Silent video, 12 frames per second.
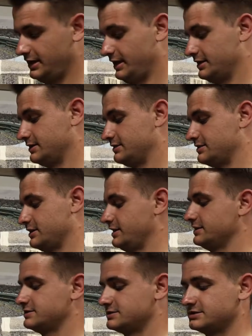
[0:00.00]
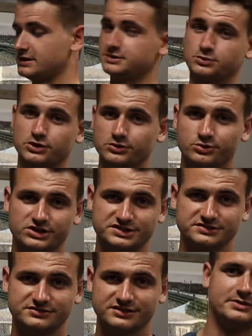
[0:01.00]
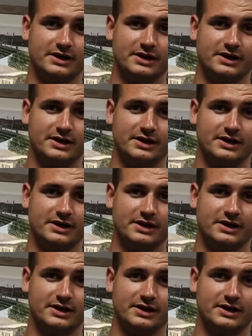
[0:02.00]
and it's pretty impressive.